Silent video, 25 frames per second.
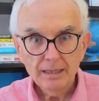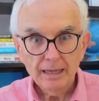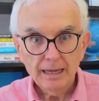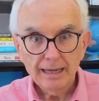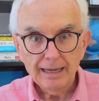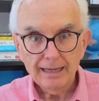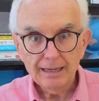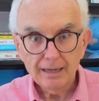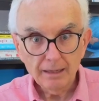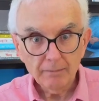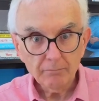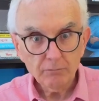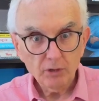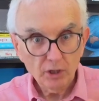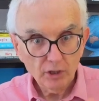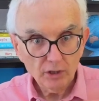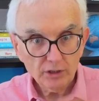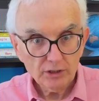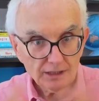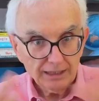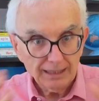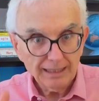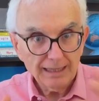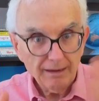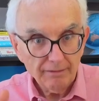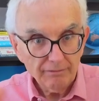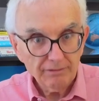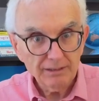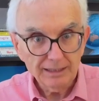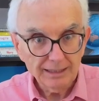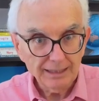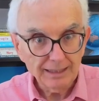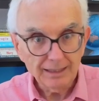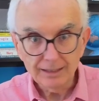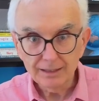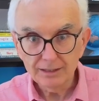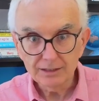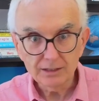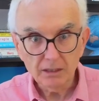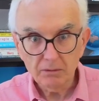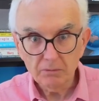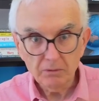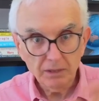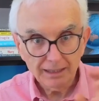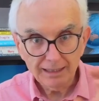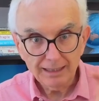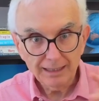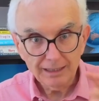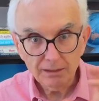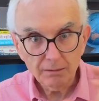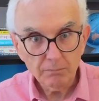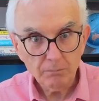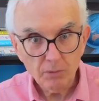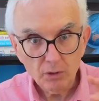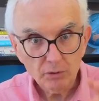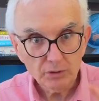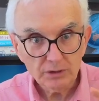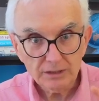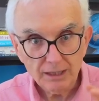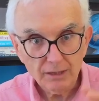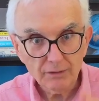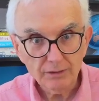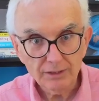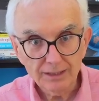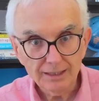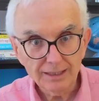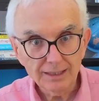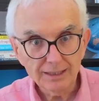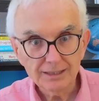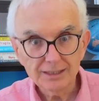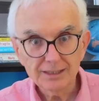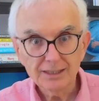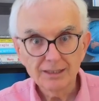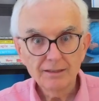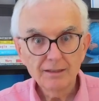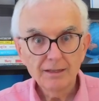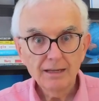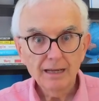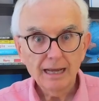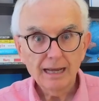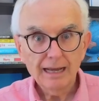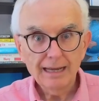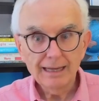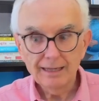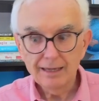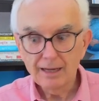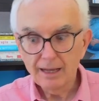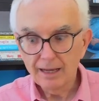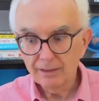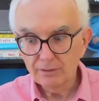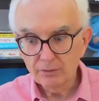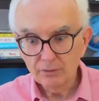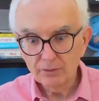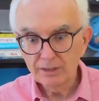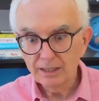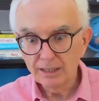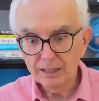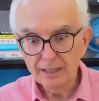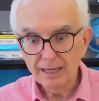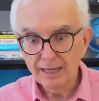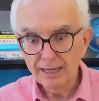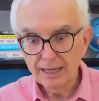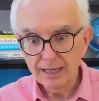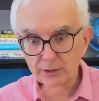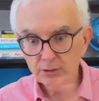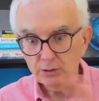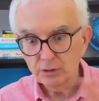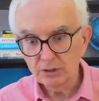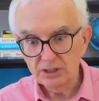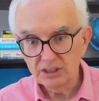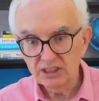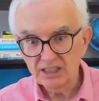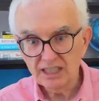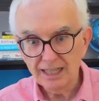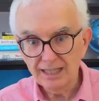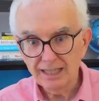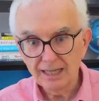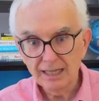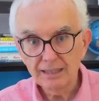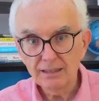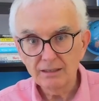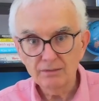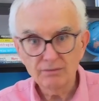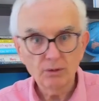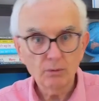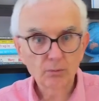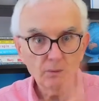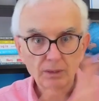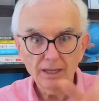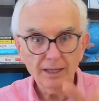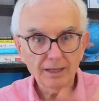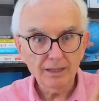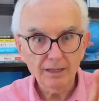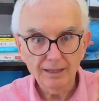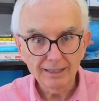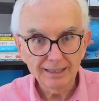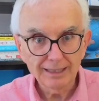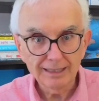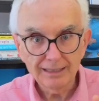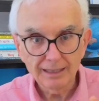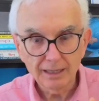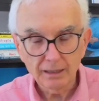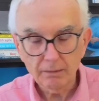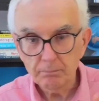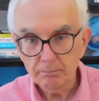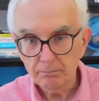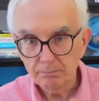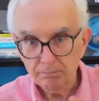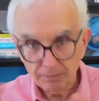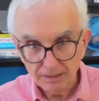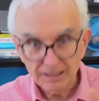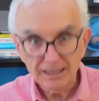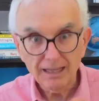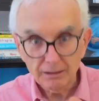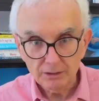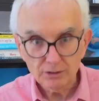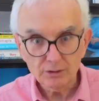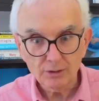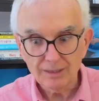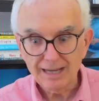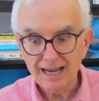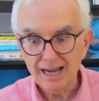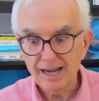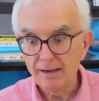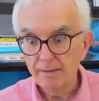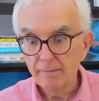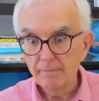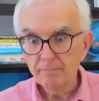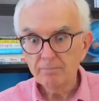And I'm rehearsing everything because I want to get the most out of this. And I don't think I actually said any of it when I got in there, but that's okay.